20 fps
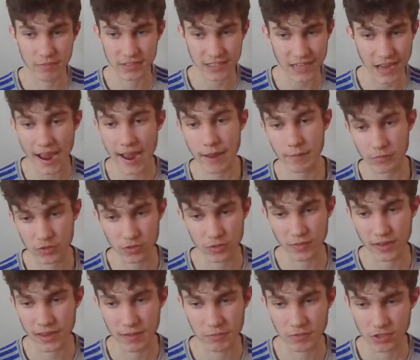
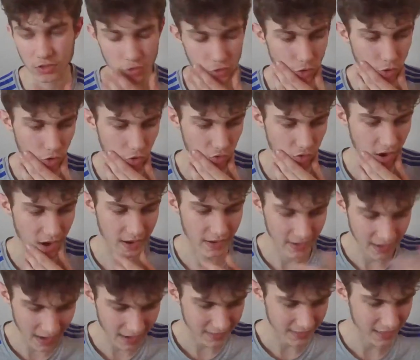was not great.
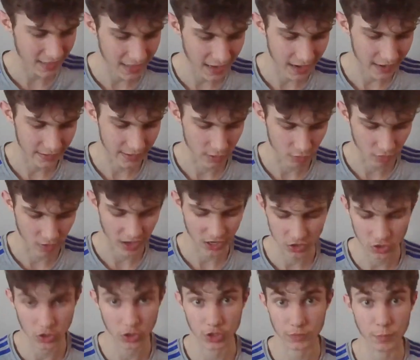Yes, he landed great
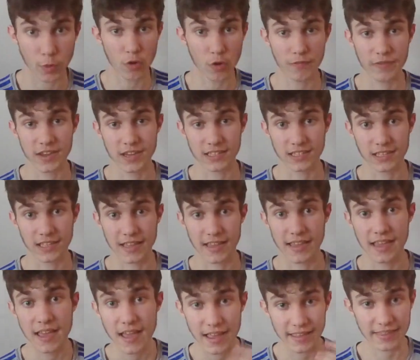shots, but
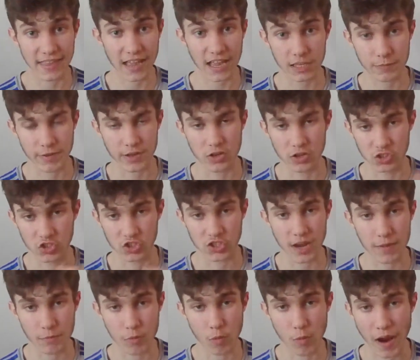obviously that's because
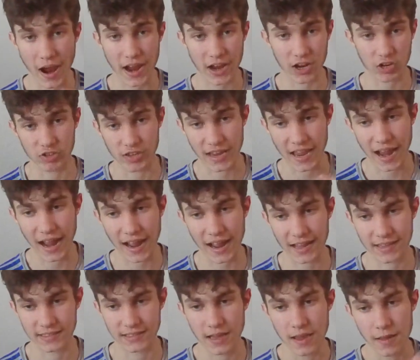Jake Paul actually
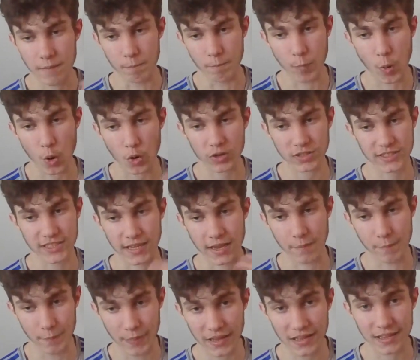has boxing
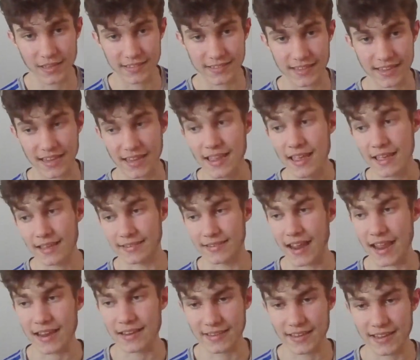ability.
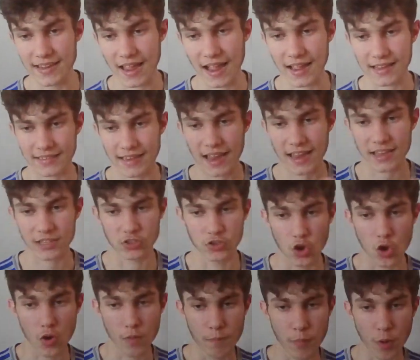Nate Diaz has
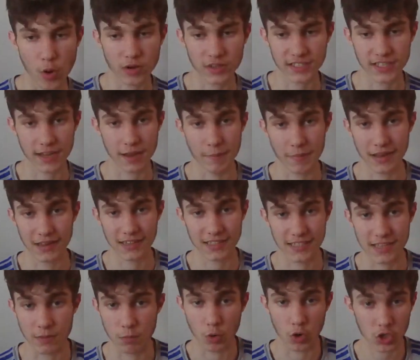no boxing
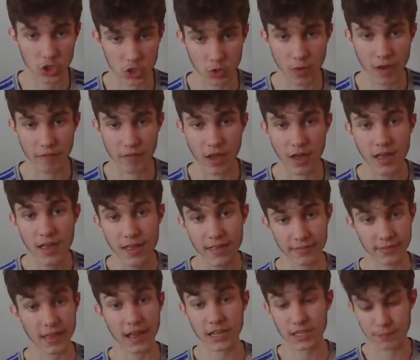ability whatsoever.
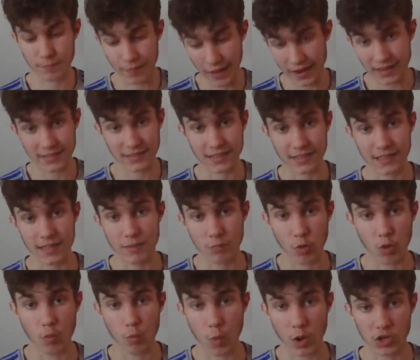That's basically
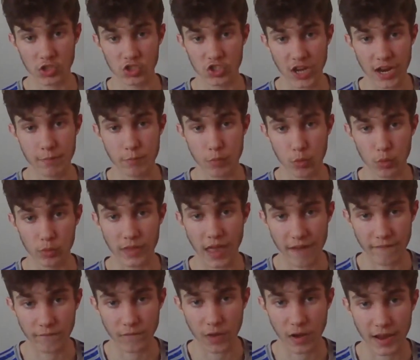what won Jake Paul
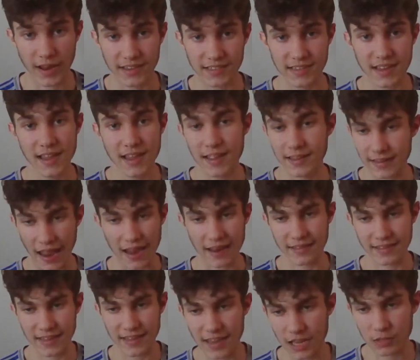that fight.
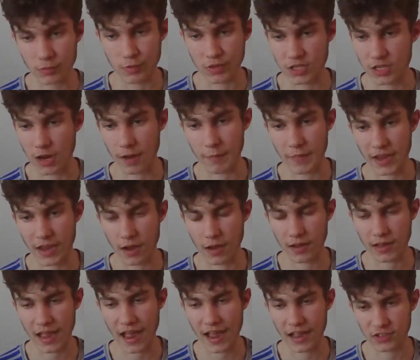Nate Diaz was coming
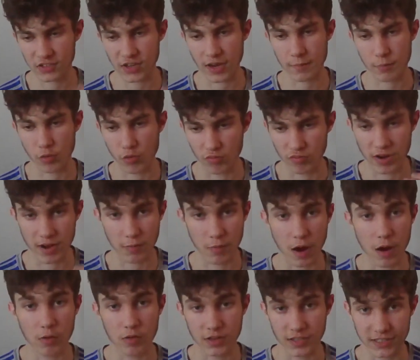up at Jake Paul really
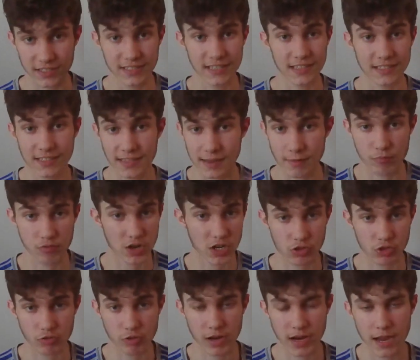well, consistently
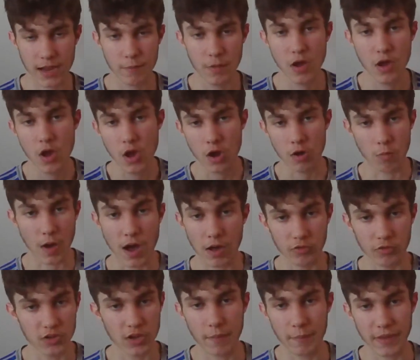pressuring him.
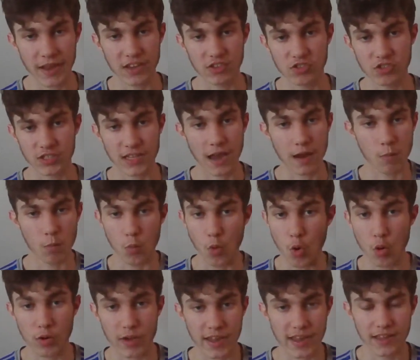Well, Dumby just kept
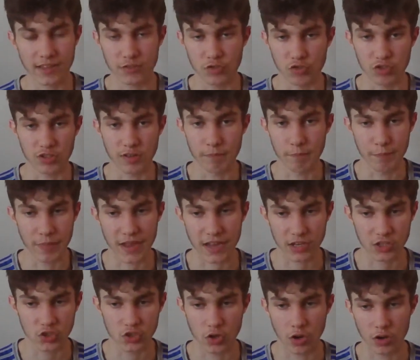walking into some
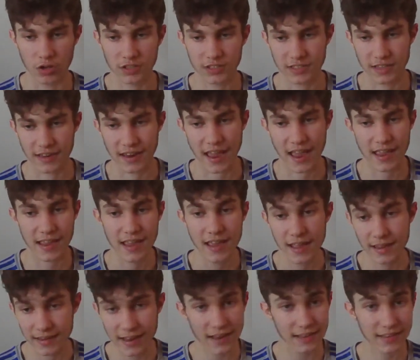big shots today.
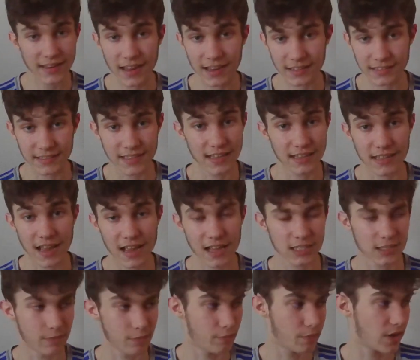Nate Diaz did
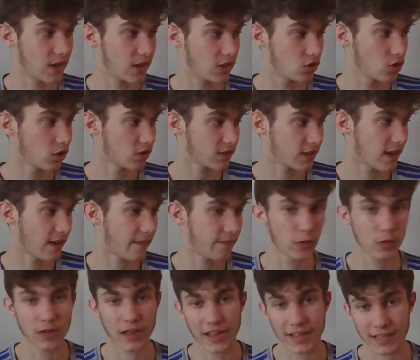land some big shots, and I
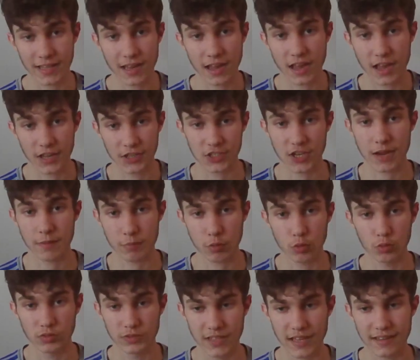feel like Jake
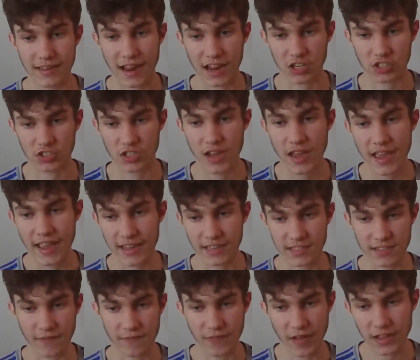Paul did actually, his
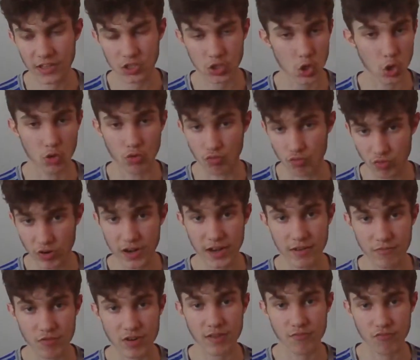defense got really,
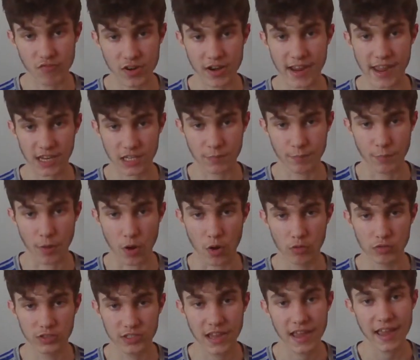really, really
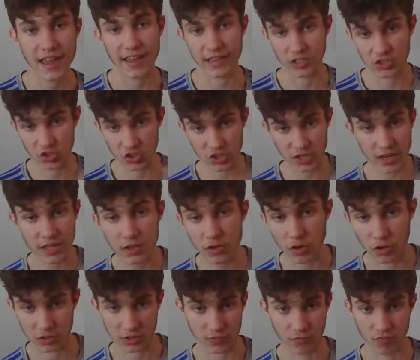exposed. His chin
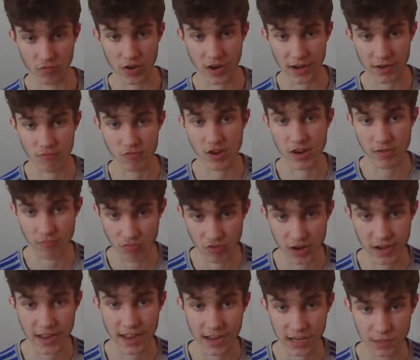got really, really,
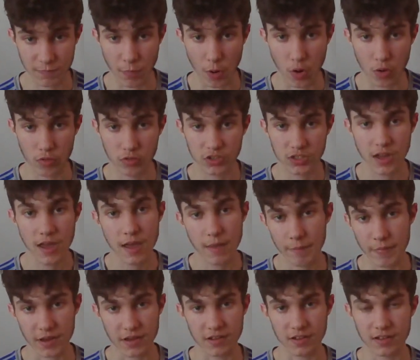really exposed
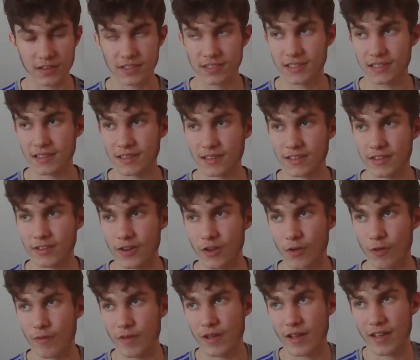because, you
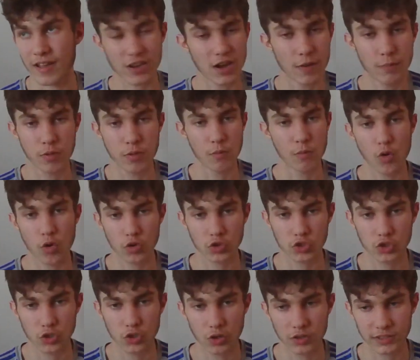know, a couple more
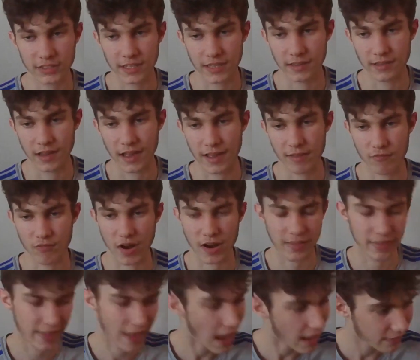shots in, like, right
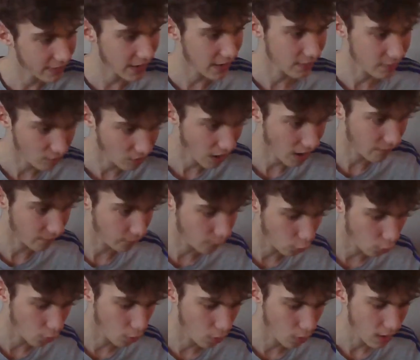at the end of round
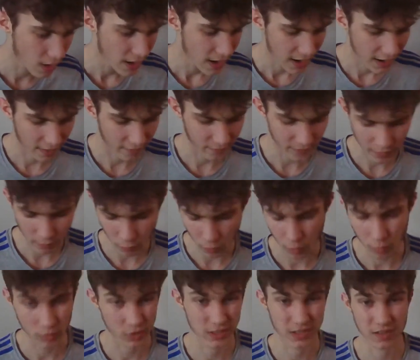four, and I think,
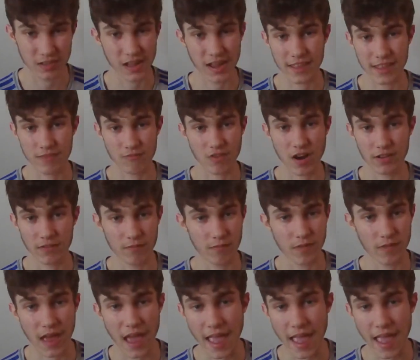what was it, like, the round of